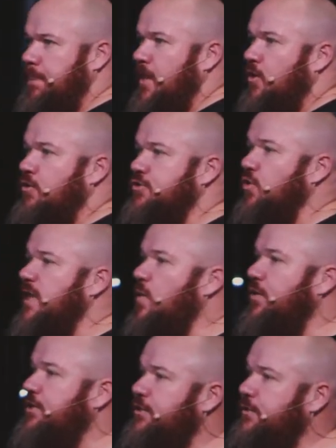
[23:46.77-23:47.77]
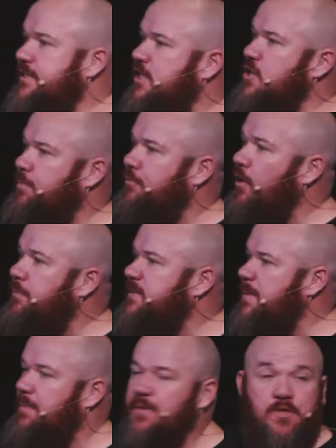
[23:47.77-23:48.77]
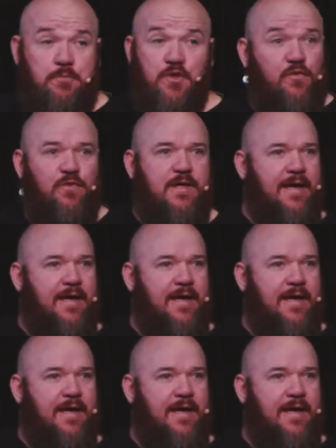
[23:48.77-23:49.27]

Because all they want to do is see you propped up at the beautiful